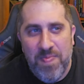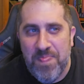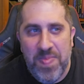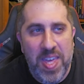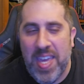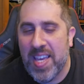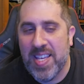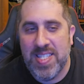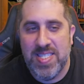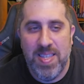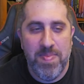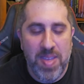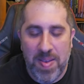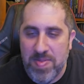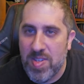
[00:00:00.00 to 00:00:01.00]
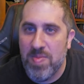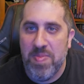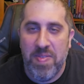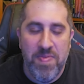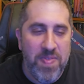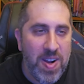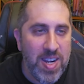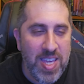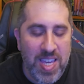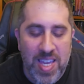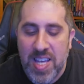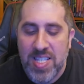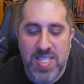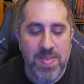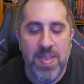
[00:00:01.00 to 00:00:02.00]
things. Sometimes it'll be funny,
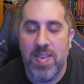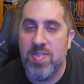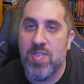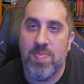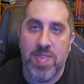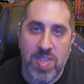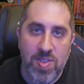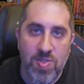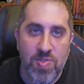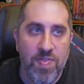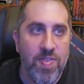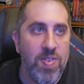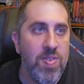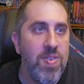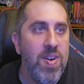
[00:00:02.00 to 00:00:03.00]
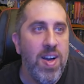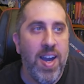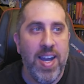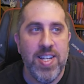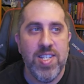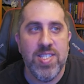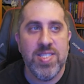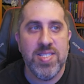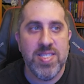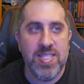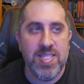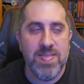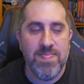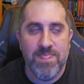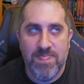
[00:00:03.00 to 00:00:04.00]
sometimes it'll be useful. I
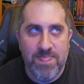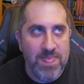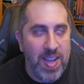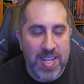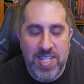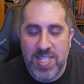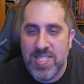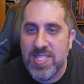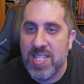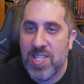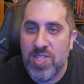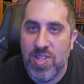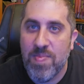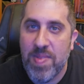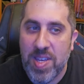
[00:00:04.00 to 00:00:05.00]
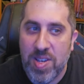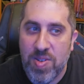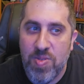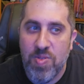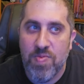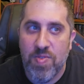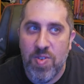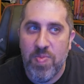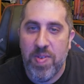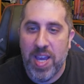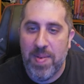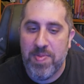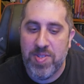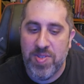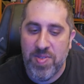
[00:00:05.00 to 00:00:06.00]
just I just see so many cool roleplay
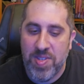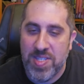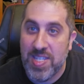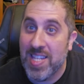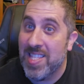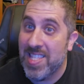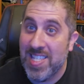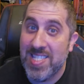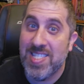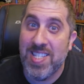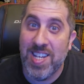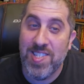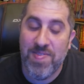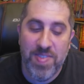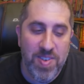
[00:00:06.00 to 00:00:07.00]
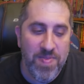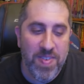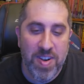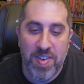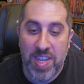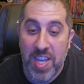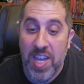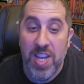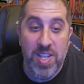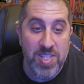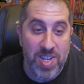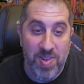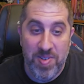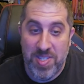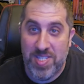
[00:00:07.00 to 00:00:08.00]
opportunities, and this does feel very
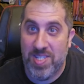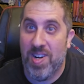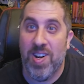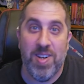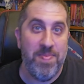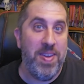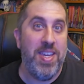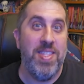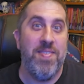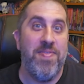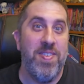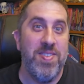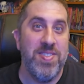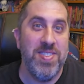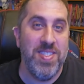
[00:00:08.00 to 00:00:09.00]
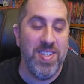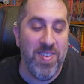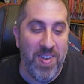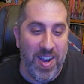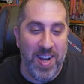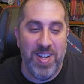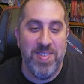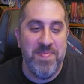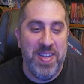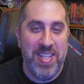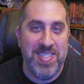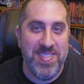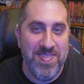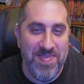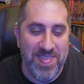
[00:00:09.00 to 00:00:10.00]
Tony Stark making the first, Iron
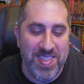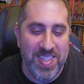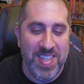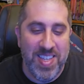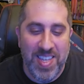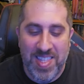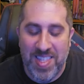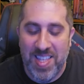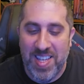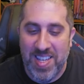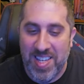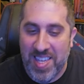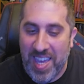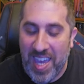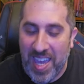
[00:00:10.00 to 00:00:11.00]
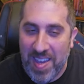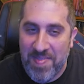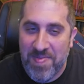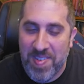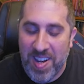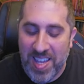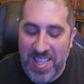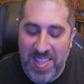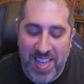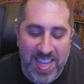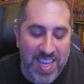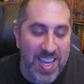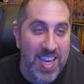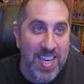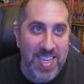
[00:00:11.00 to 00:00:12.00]
Man suit in the cave, right?
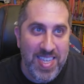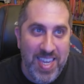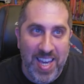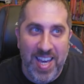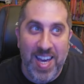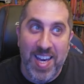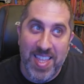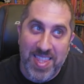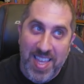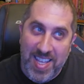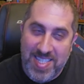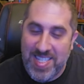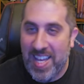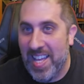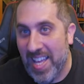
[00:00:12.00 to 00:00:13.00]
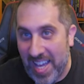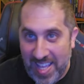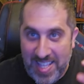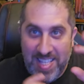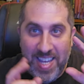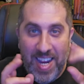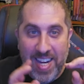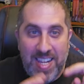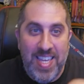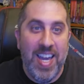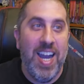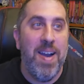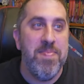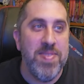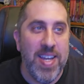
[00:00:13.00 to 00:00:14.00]
Like, yeah, that's not a tiny
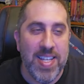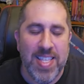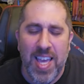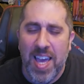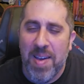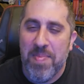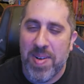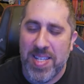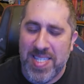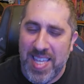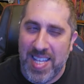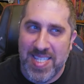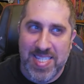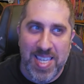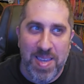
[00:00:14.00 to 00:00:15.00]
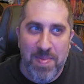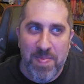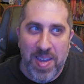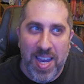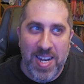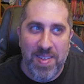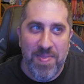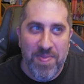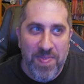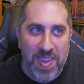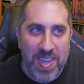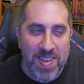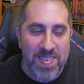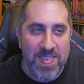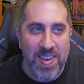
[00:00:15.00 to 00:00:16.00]
object, but it's that same kind of
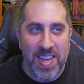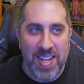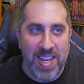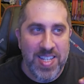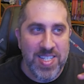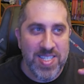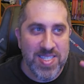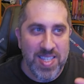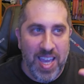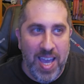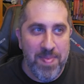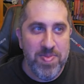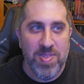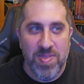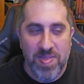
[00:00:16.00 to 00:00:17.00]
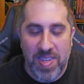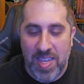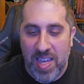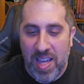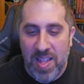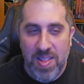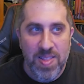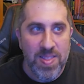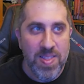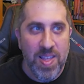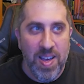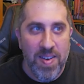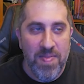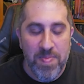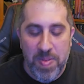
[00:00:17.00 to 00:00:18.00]
feel, and I just absolutely
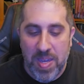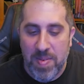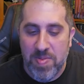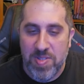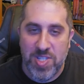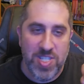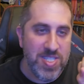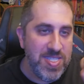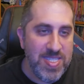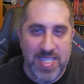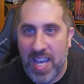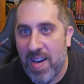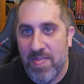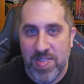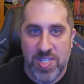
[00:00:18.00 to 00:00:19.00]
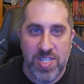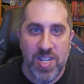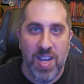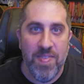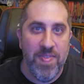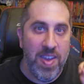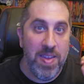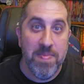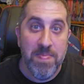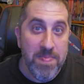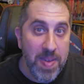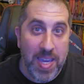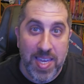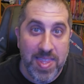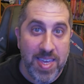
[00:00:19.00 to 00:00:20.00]
love being able to just salvage stuff and
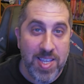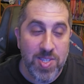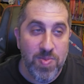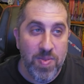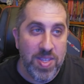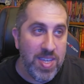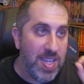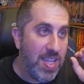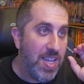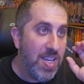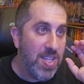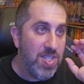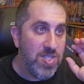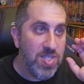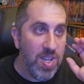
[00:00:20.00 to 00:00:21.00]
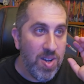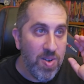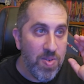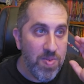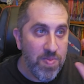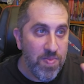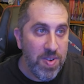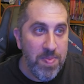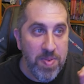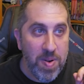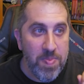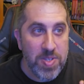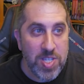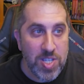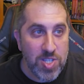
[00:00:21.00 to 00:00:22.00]
make things with it. So
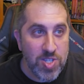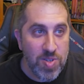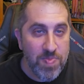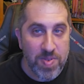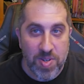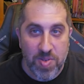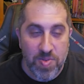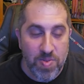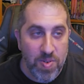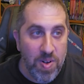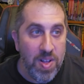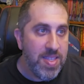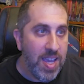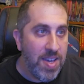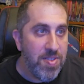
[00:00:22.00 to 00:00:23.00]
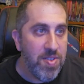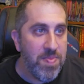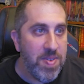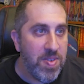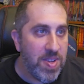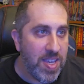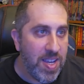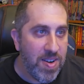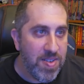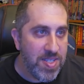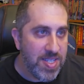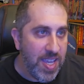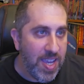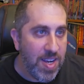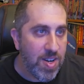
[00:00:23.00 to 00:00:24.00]
repurpose is super cool. The other ability here is
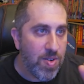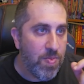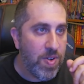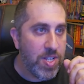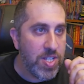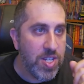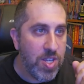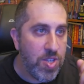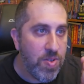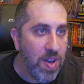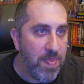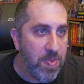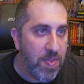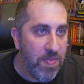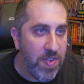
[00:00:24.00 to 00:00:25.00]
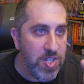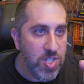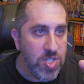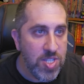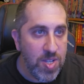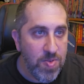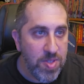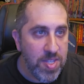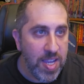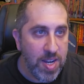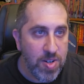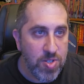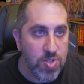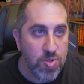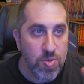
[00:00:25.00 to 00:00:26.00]
Tinker, which you have proficiency with
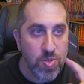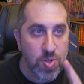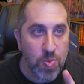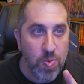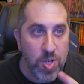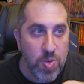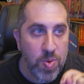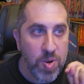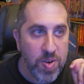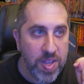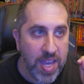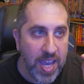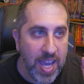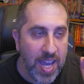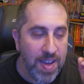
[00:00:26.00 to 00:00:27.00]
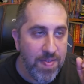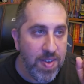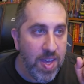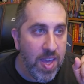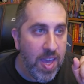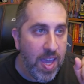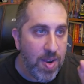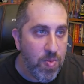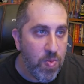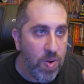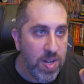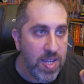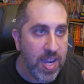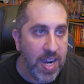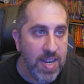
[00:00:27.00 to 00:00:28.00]
Tinker's tools, which we already have, and
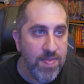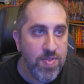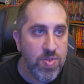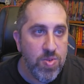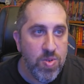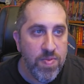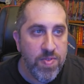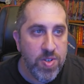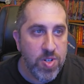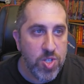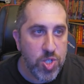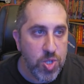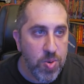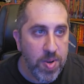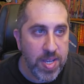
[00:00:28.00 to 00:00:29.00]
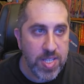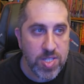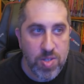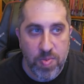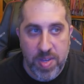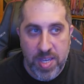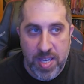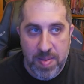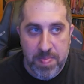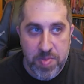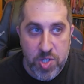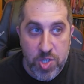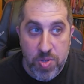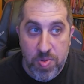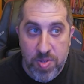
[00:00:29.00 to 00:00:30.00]
one kind of tool of your choice. So we can
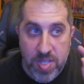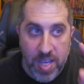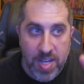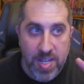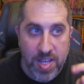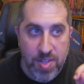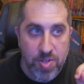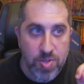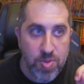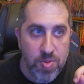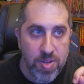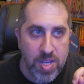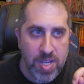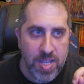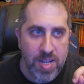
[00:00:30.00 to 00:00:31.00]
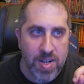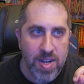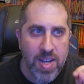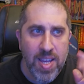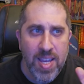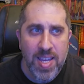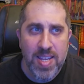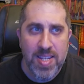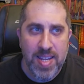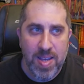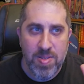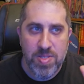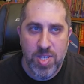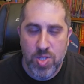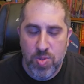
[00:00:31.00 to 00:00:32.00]
choose another toolkit here.
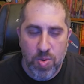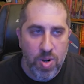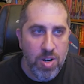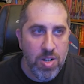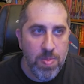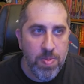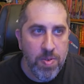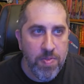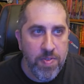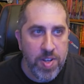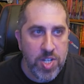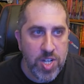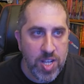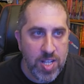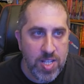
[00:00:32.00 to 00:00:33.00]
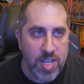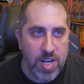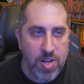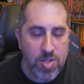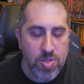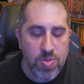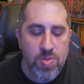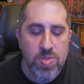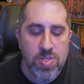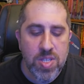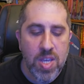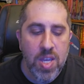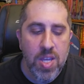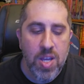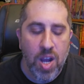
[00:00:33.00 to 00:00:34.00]
Now, since we're already proficient in Tinker tools,
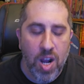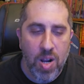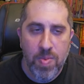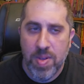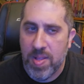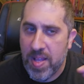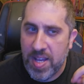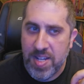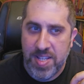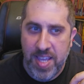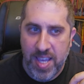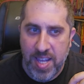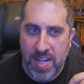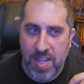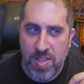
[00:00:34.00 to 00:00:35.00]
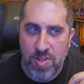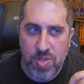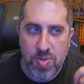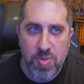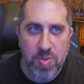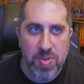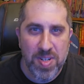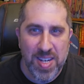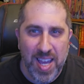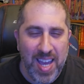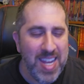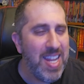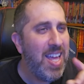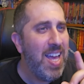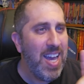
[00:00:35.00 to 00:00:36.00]
are we allowed to take another tool or
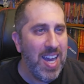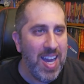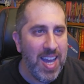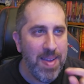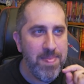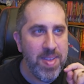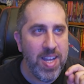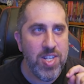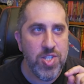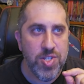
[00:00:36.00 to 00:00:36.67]
not? I'm not